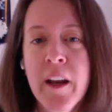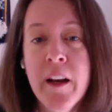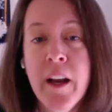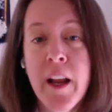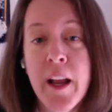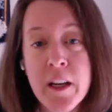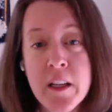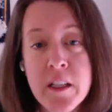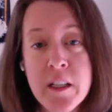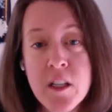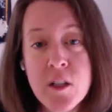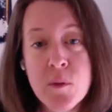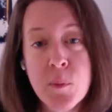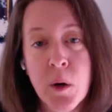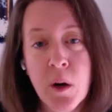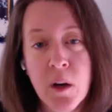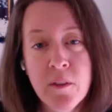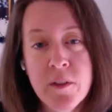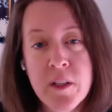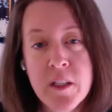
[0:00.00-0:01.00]
And an
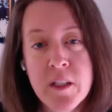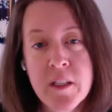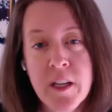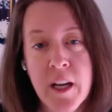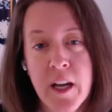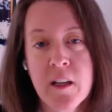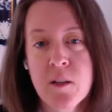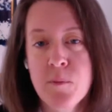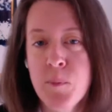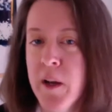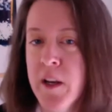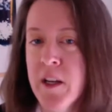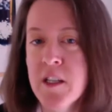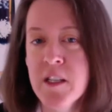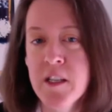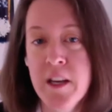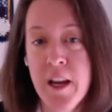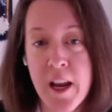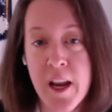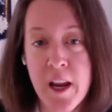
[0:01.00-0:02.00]
excess profits tax,
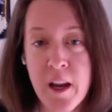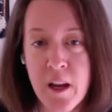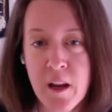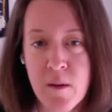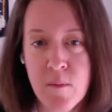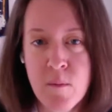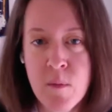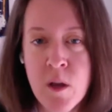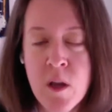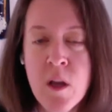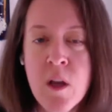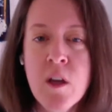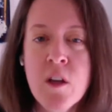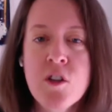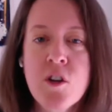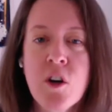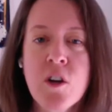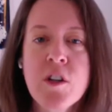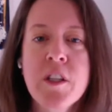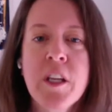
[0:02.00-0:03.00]
by its name,
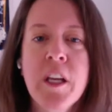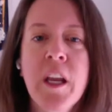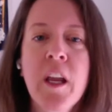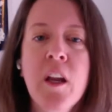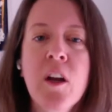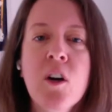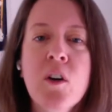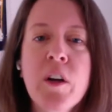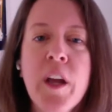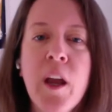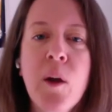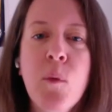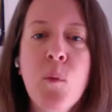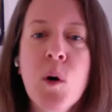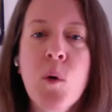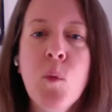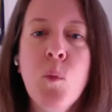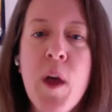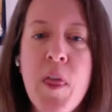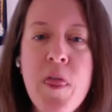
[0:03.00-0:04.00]
starts thinking,
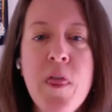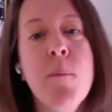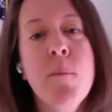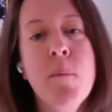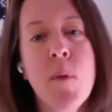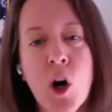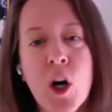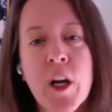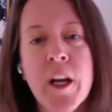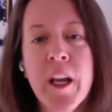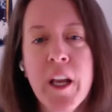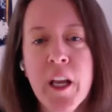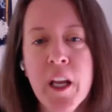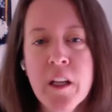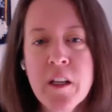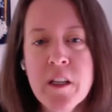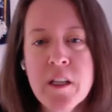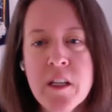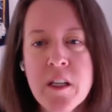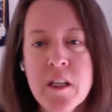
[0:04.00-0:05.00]
okay, well, when the
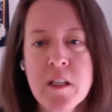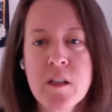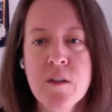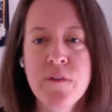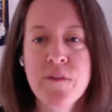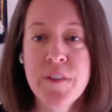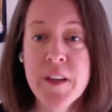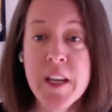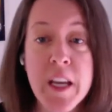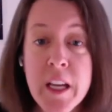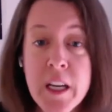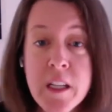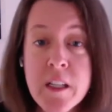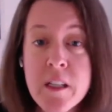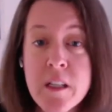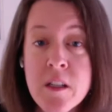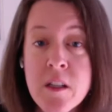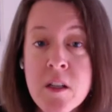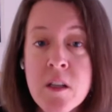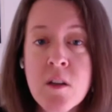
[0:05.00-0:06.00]
market is mm-hmm.
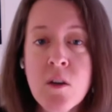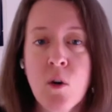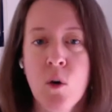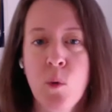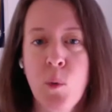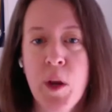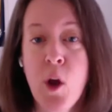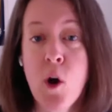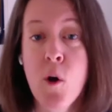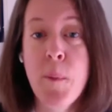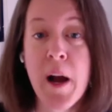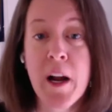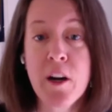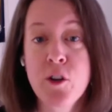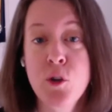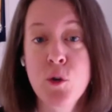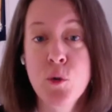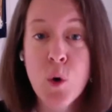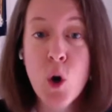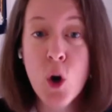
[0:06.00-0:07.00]
fixed or we go
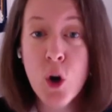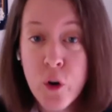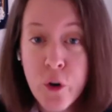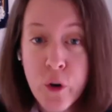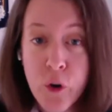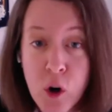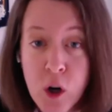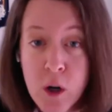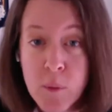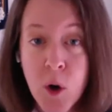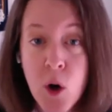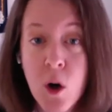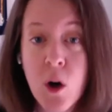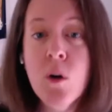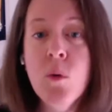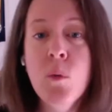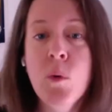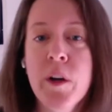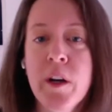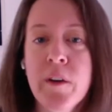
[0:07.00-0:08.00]
back to
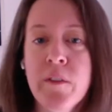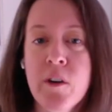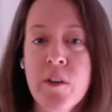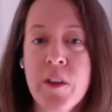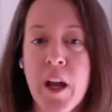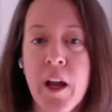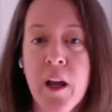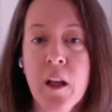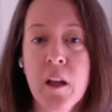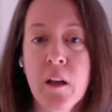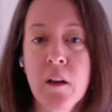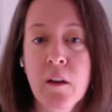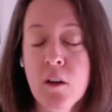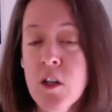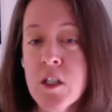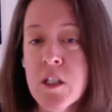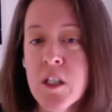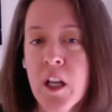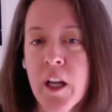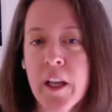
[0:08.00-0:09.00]
normal, whatever that
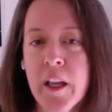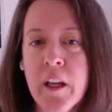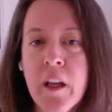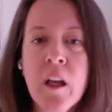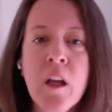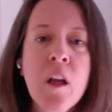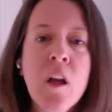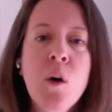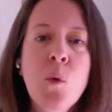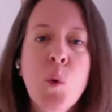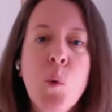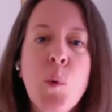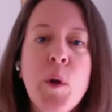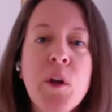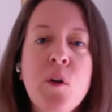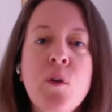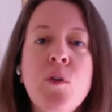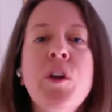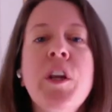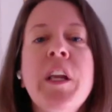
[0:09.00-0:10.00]
looks like,
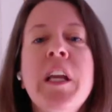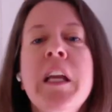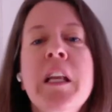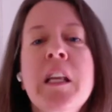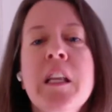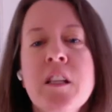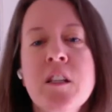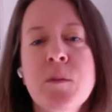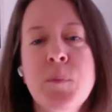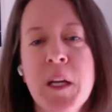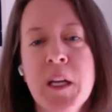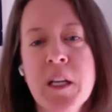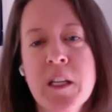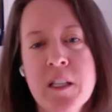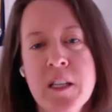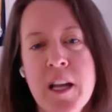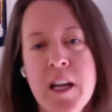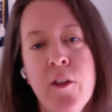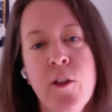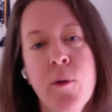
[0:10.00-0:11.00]
well, we don't need this
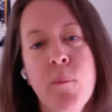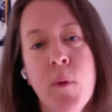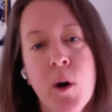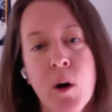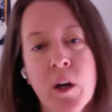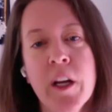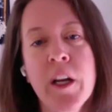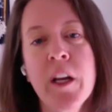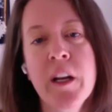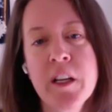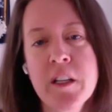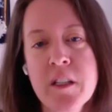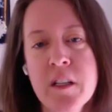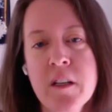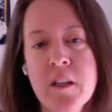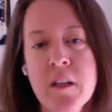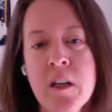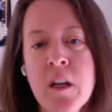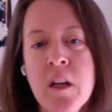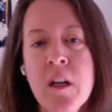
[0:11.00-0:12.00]
because now the market
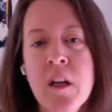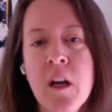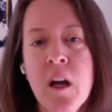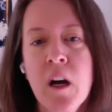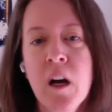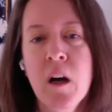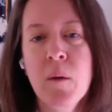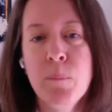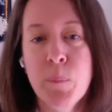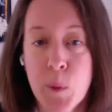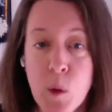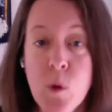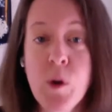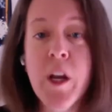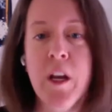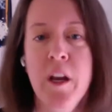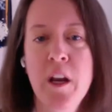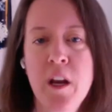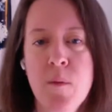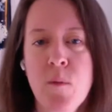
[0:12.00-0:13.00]
isn't uh,
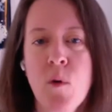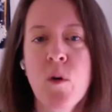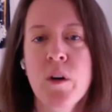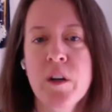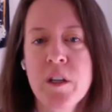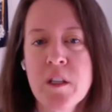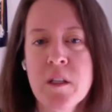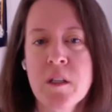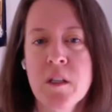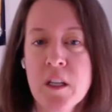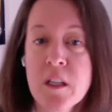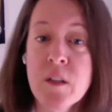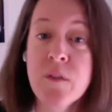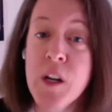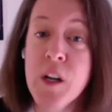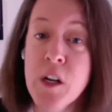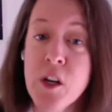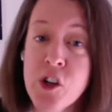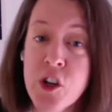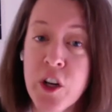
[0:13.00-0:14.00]
broken anymore. It's
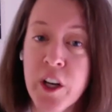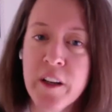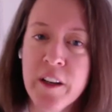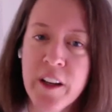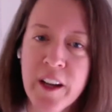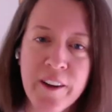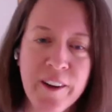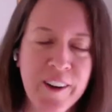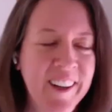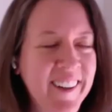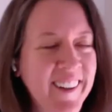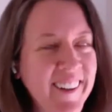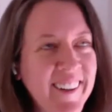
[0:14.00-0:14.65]
it's functioning now.